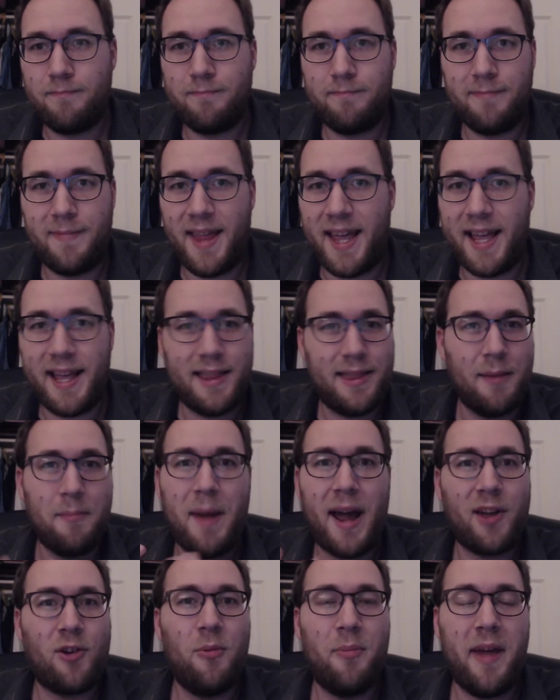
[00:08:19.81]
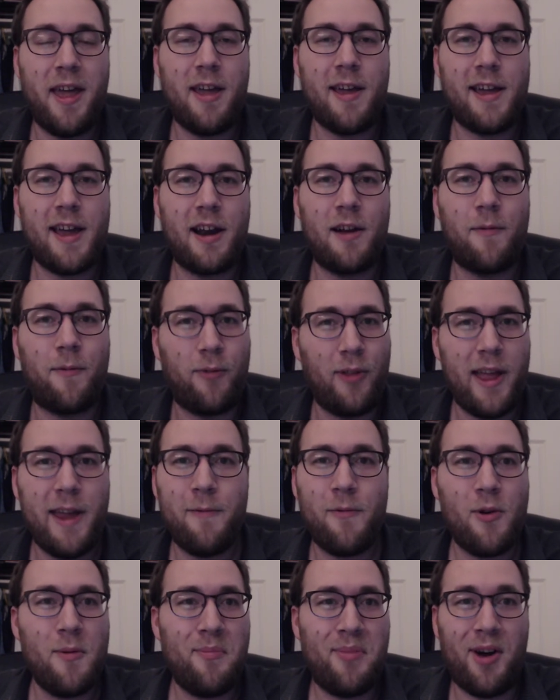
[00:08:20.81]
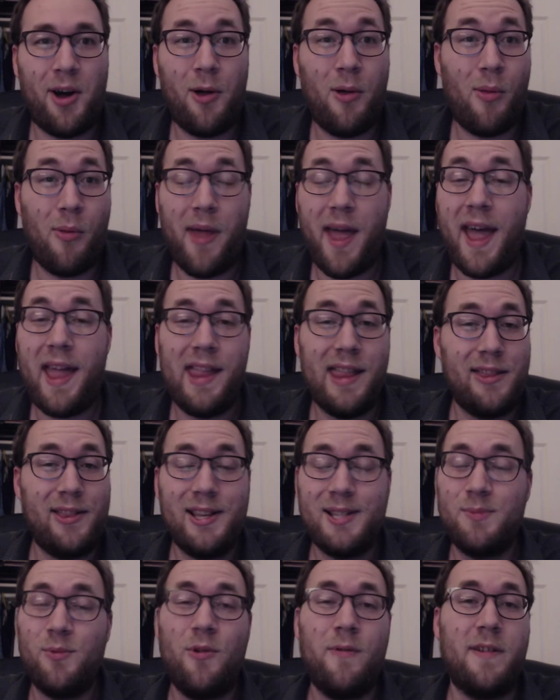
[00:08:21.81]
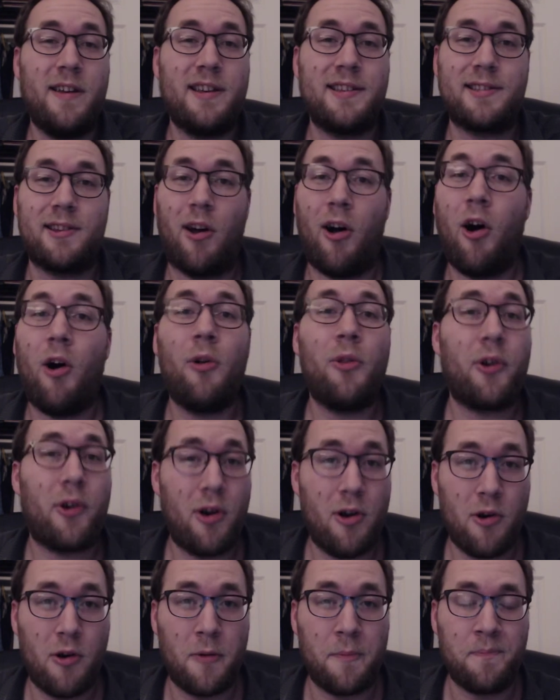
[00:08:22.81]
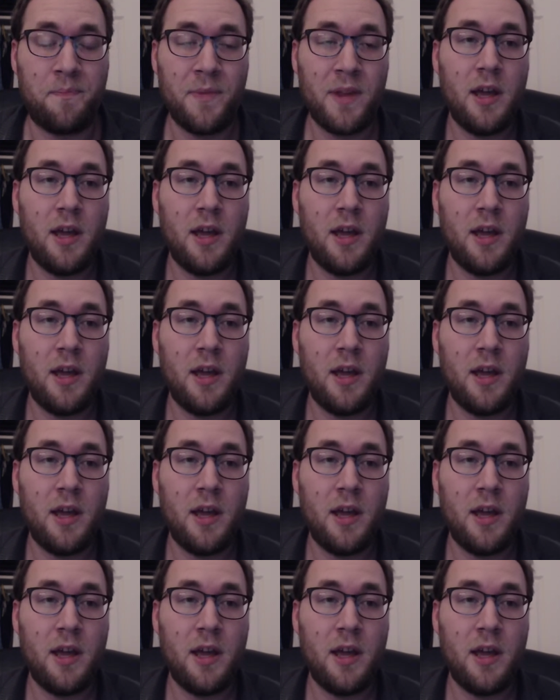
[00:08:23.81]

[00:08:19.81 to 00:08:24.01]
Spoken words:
They get the Michael Bay kind of flavor, but other than that, this movie is all their own.